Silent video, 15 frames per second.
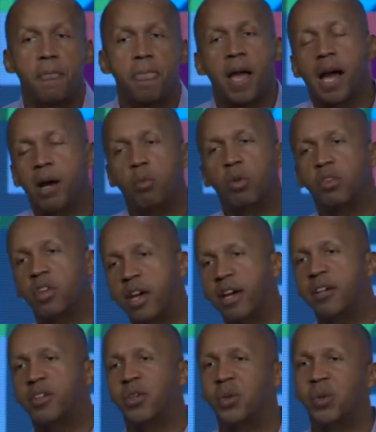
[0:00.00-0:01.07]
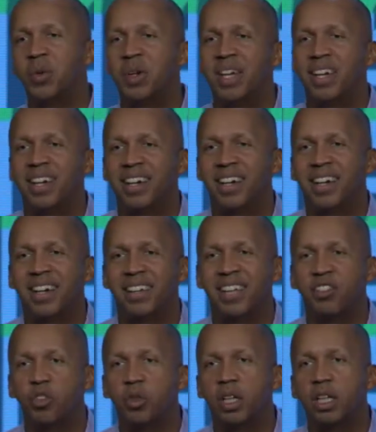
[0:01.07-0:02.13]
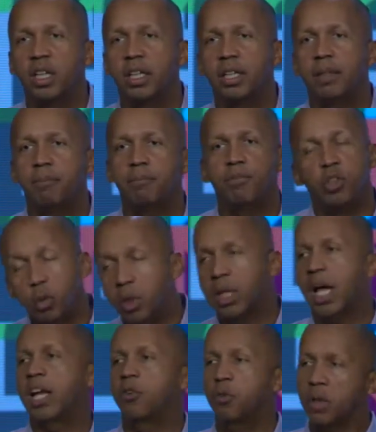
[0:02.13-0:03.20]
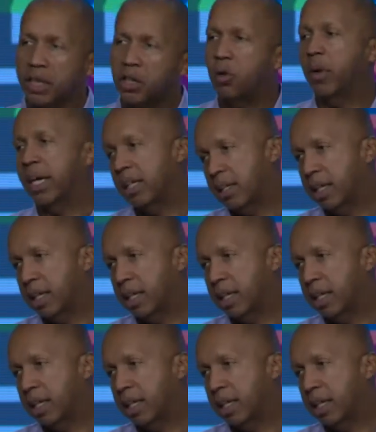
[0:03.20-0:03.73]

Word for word: Now, I will tell you that you can do a lot of really great